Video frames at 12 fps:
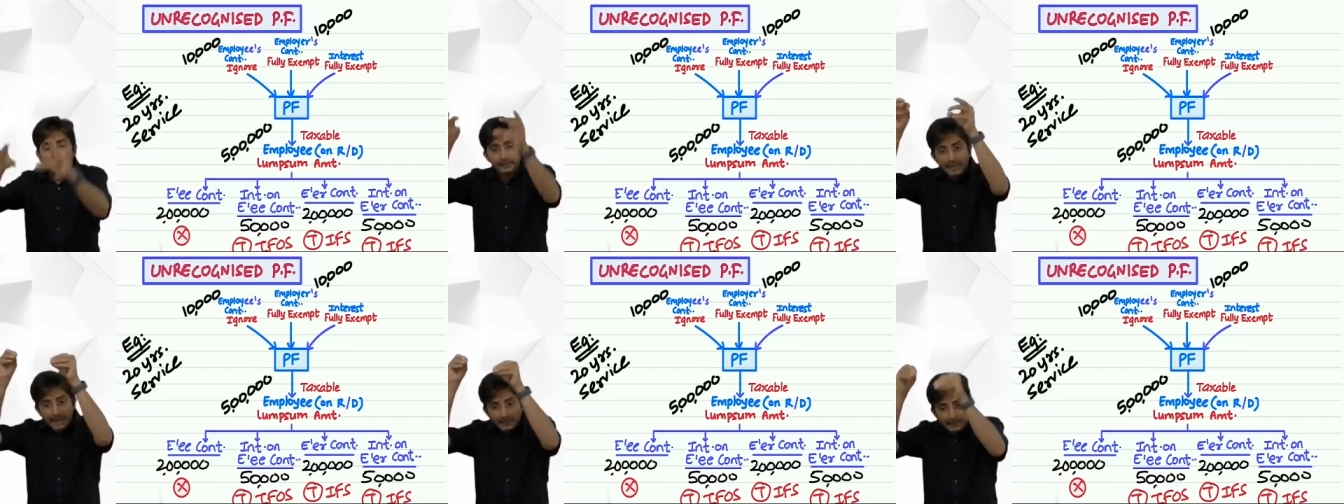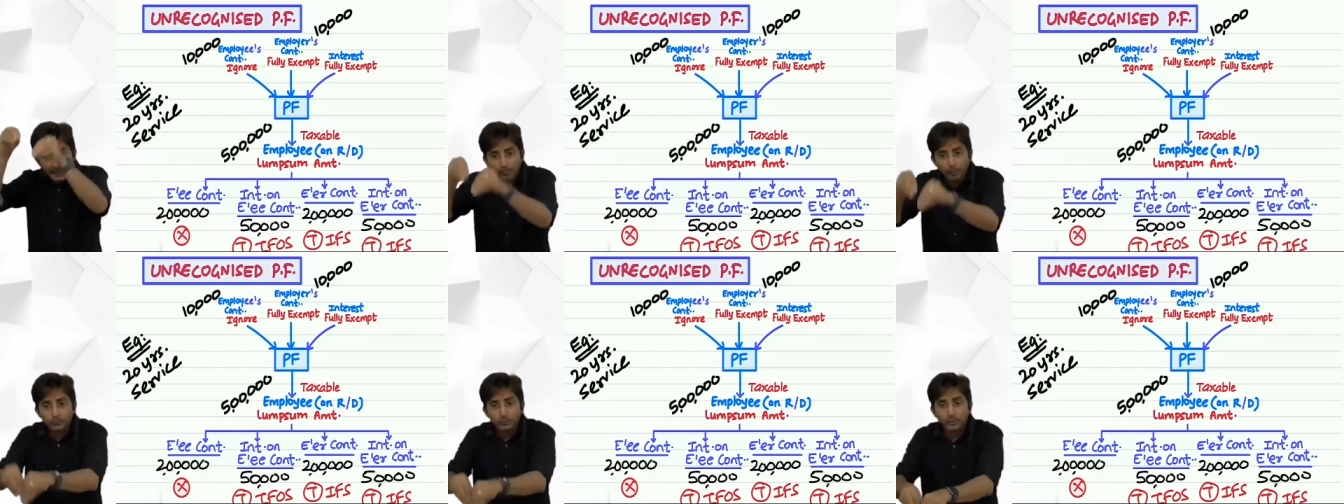that
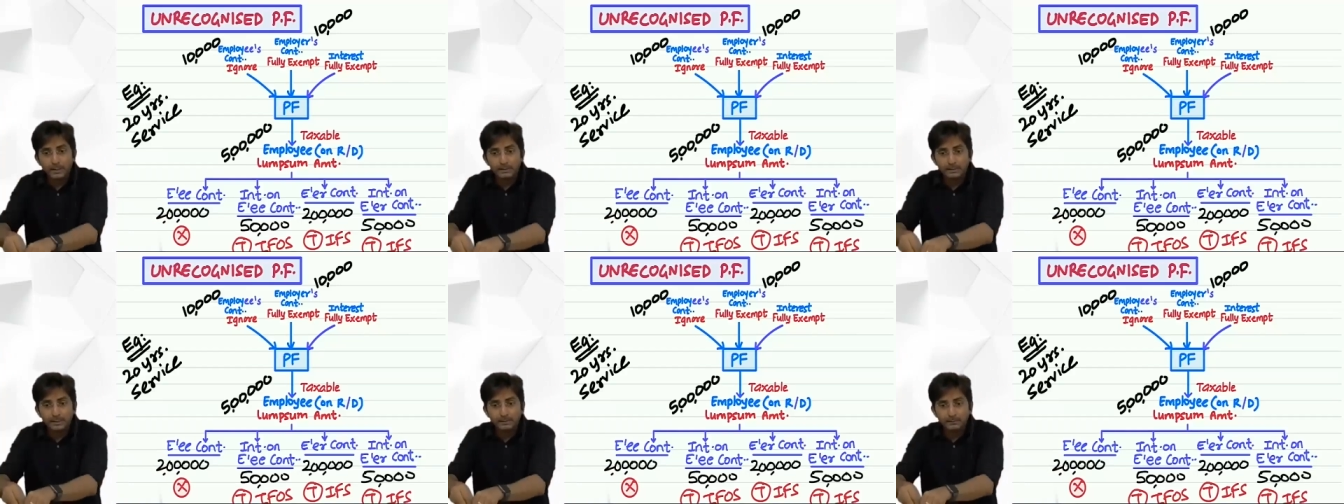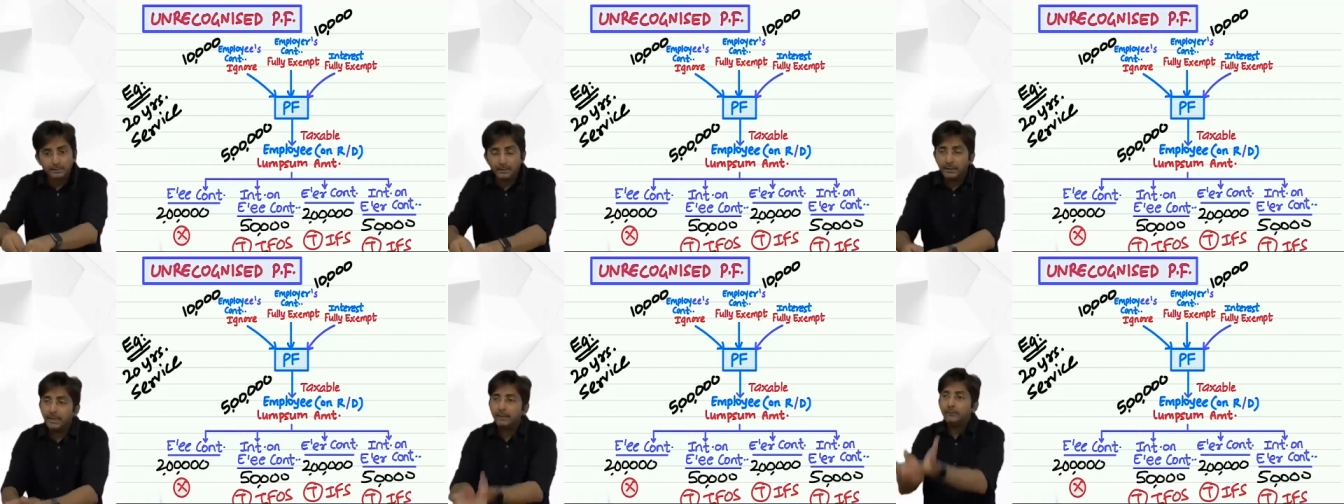time also exempt,
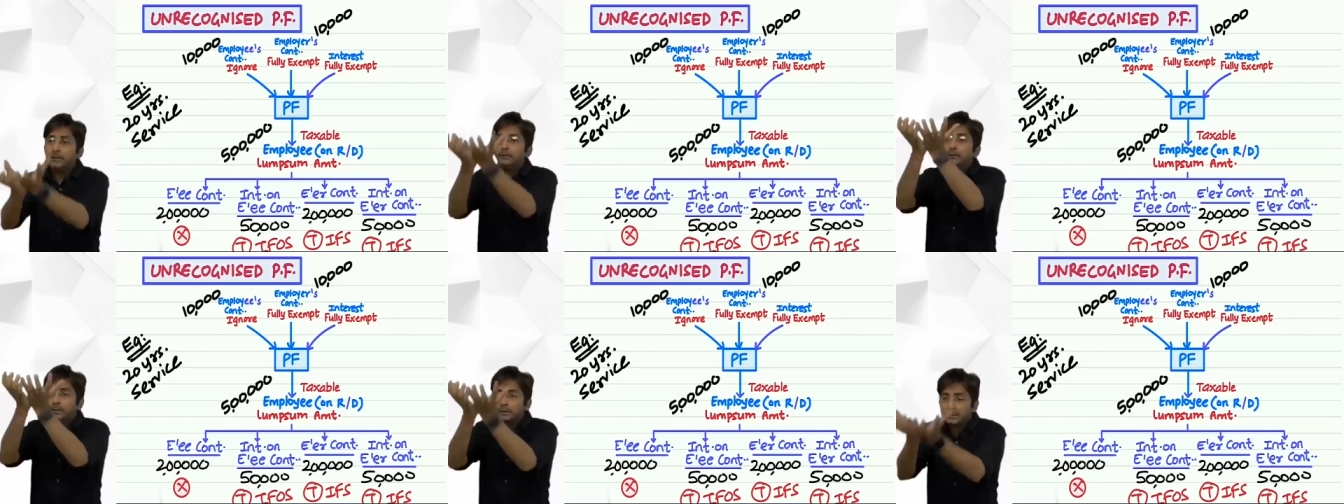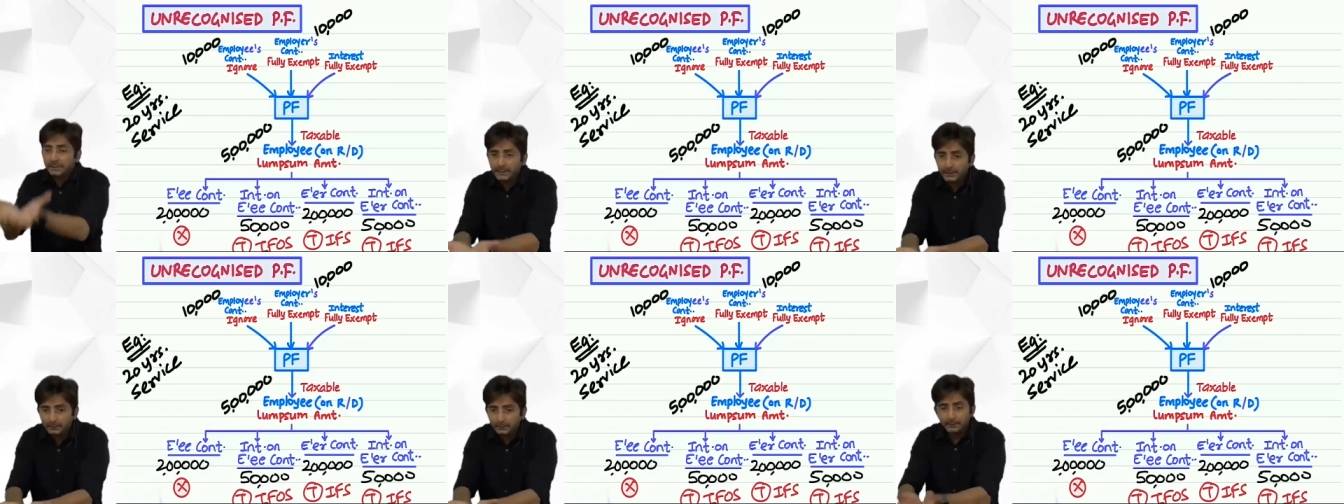and when you
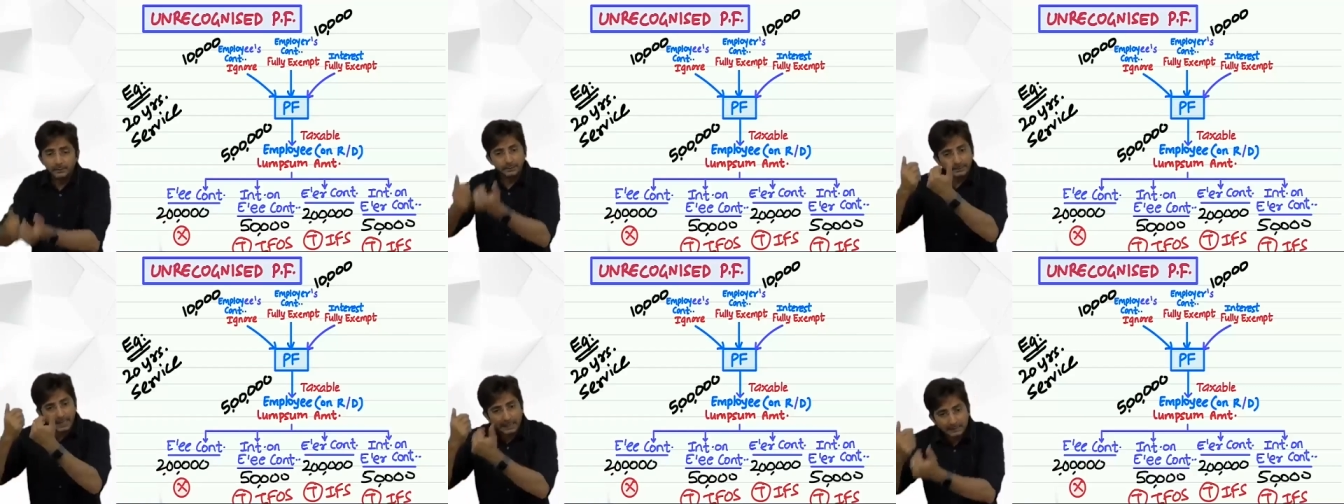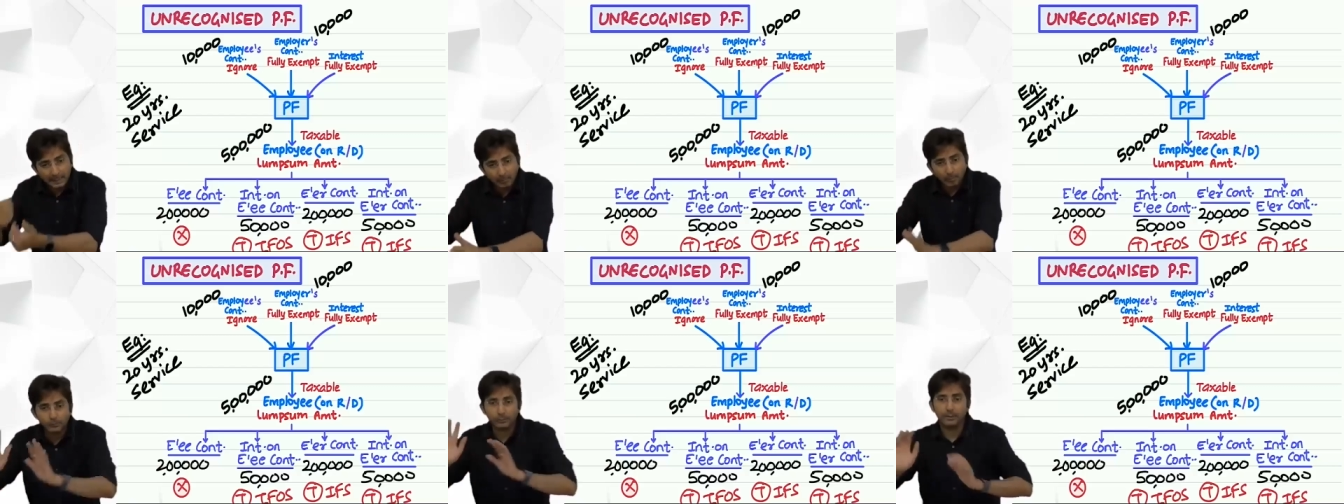receive, that
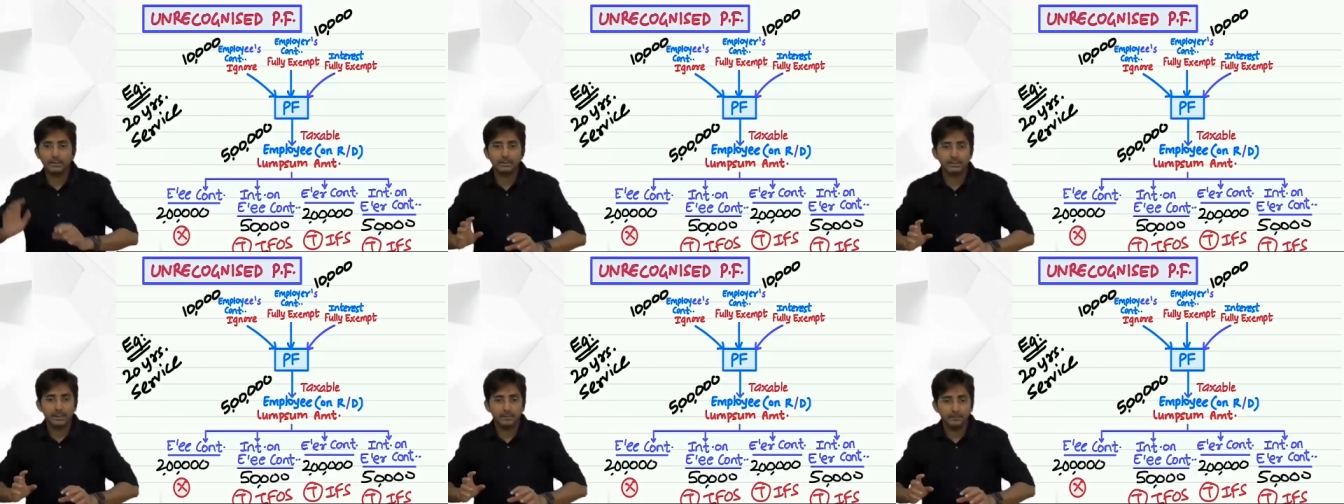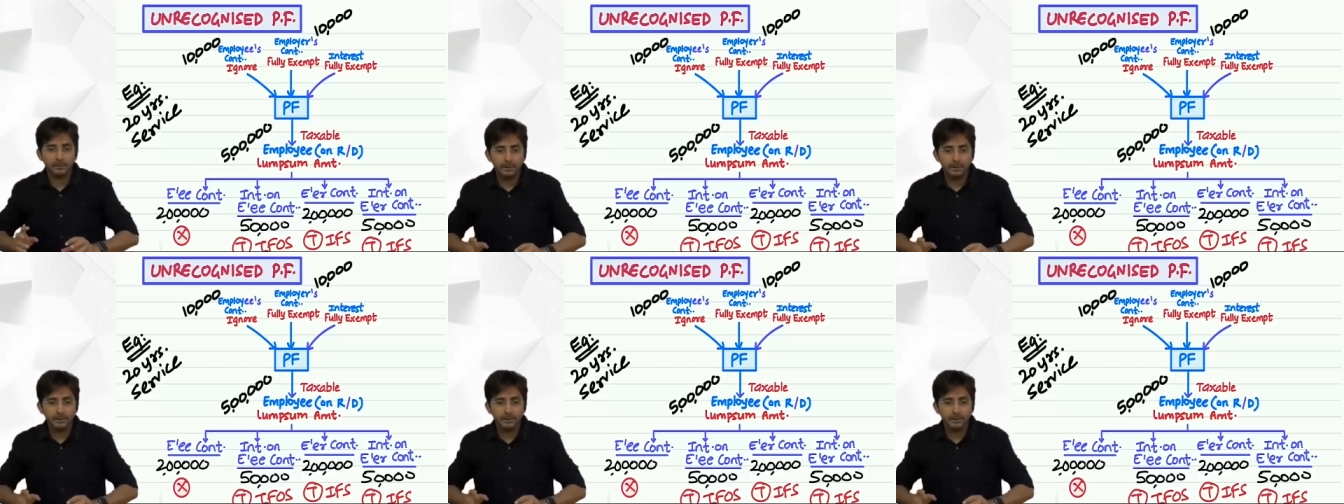time also exempt.